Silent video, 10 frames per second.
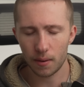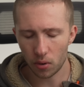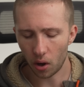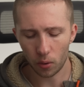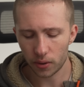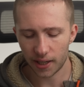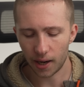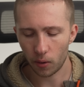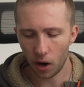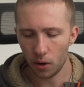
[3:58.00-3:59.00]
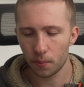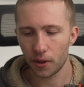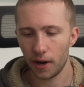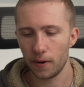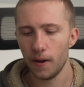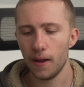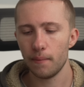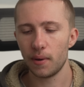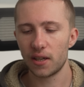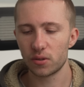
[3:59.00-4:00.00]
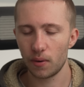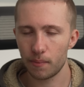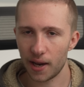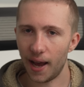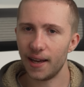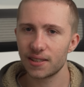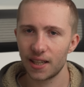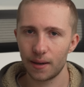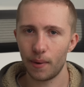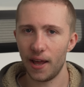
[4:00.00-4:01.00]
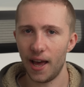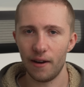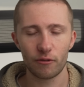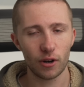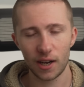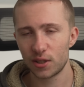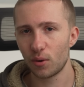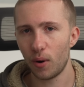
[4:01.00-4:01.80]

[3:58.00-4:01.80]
I'm not holding out hope though, because we've been asking about that for a little